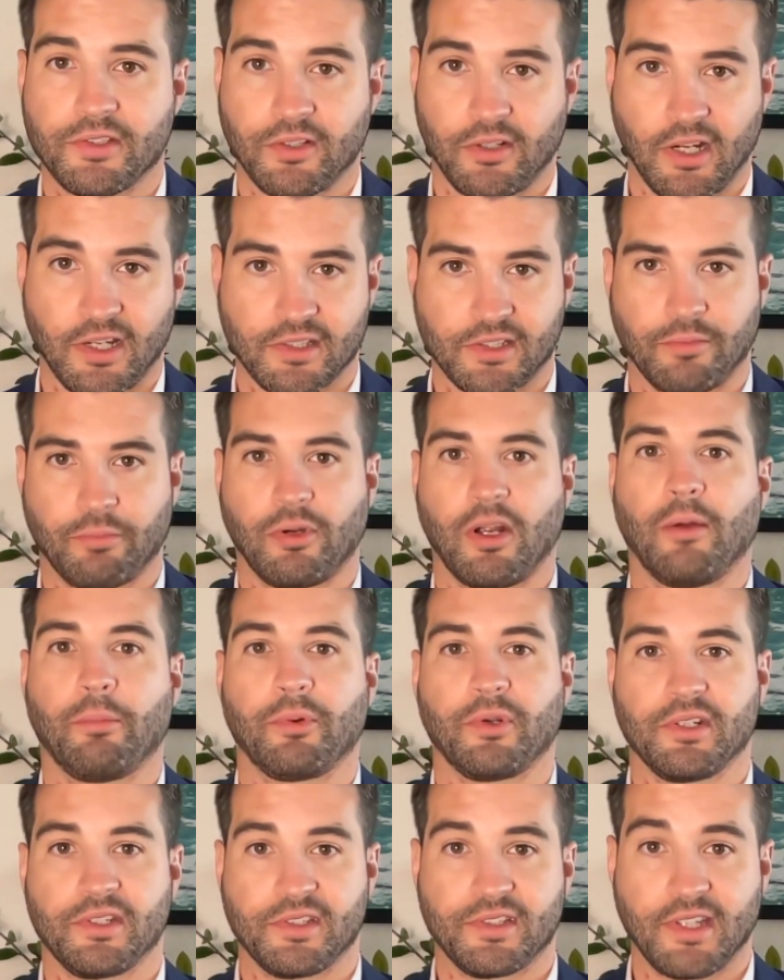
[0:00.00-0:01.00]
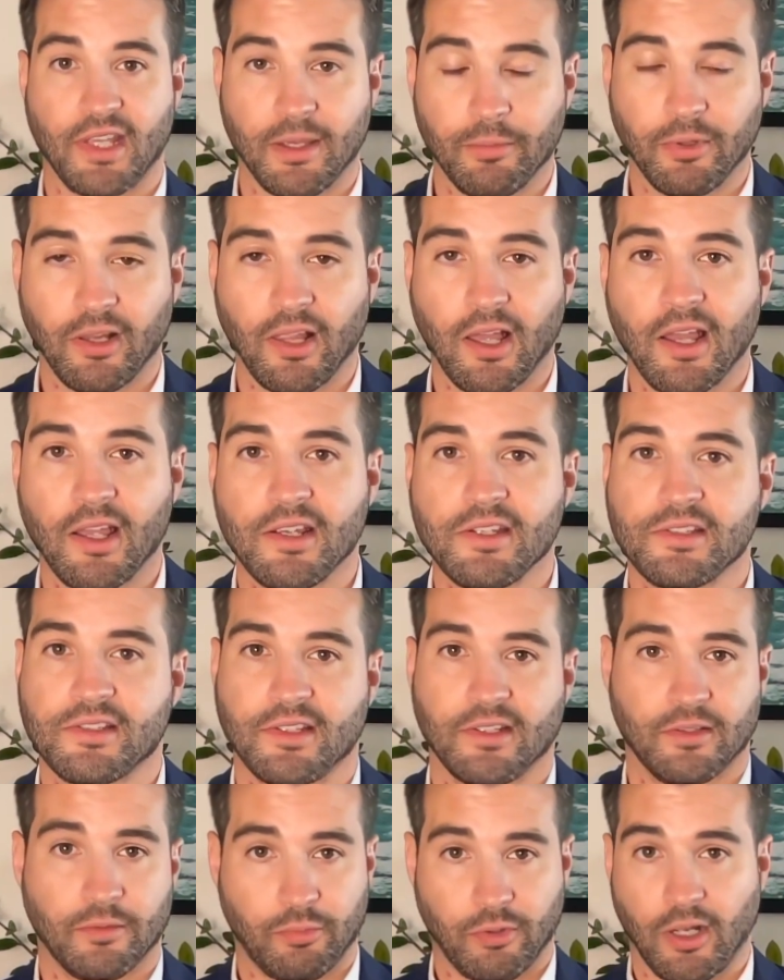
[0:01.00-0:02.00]
has the property stabilized
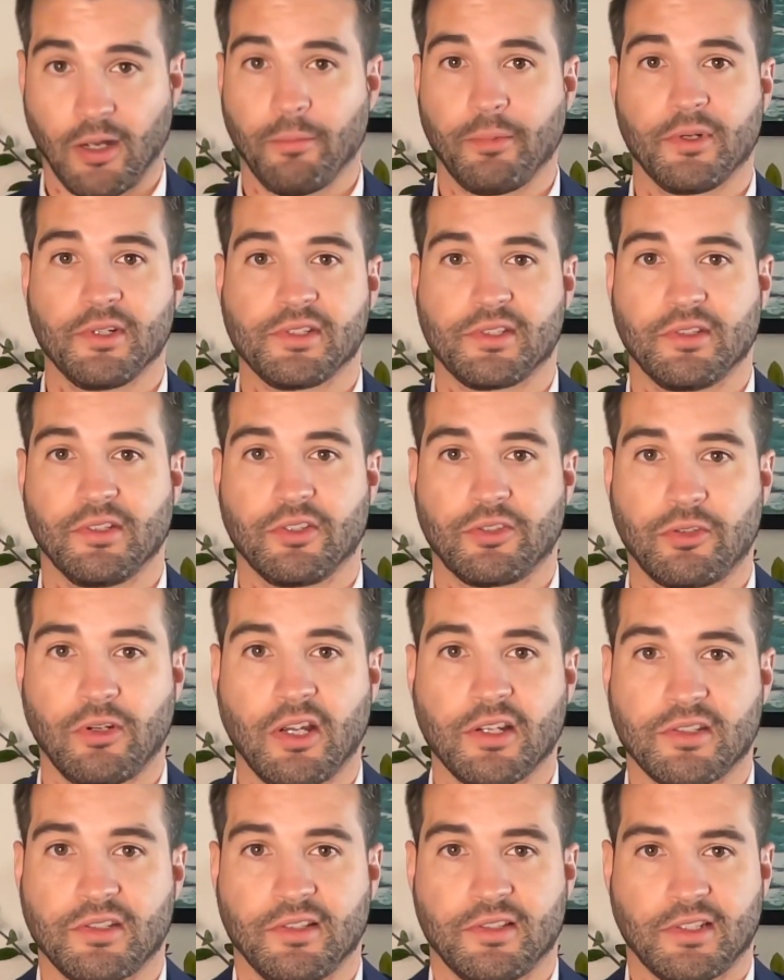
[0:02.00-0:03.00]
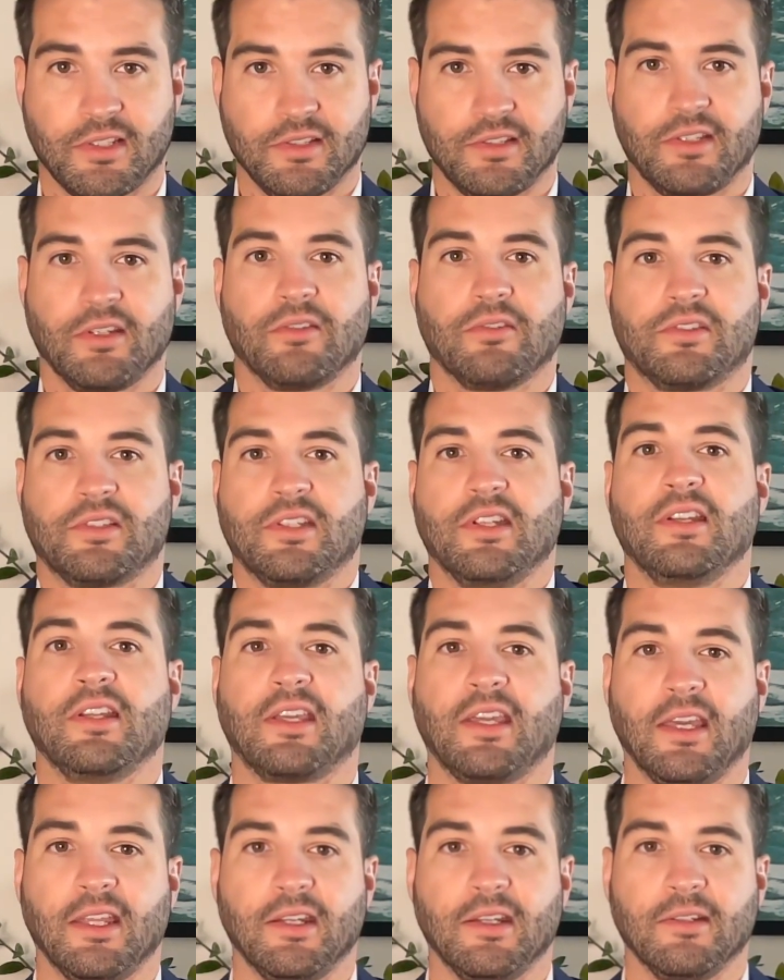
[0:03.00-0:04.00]
and the property's in the trust, it's considered
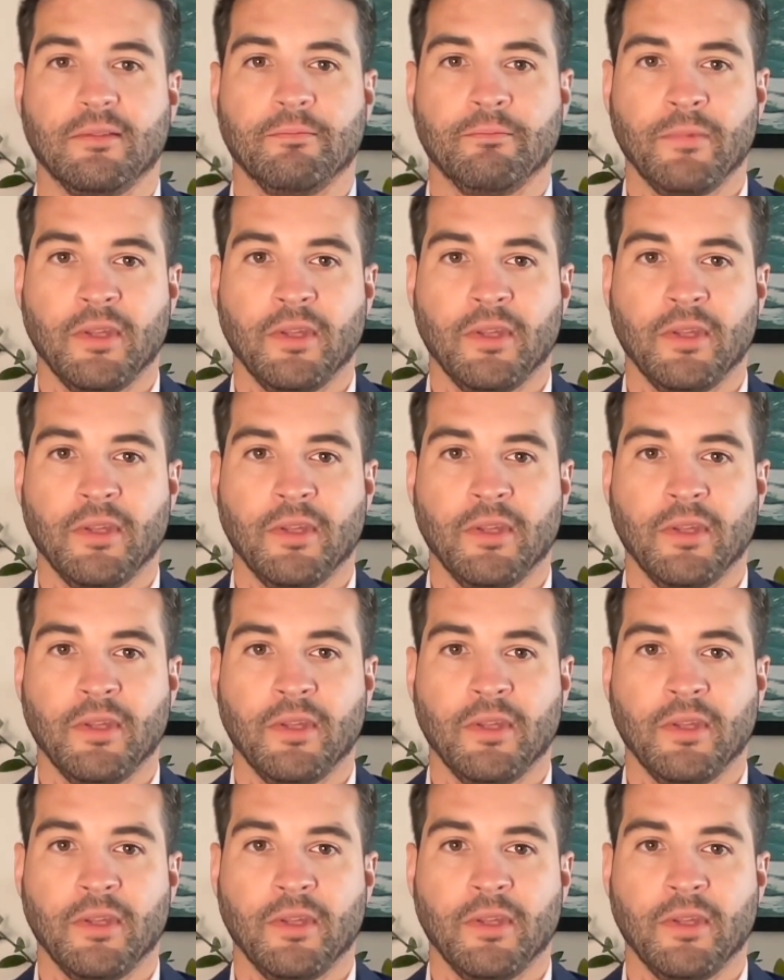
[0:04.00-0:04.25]
syndicated.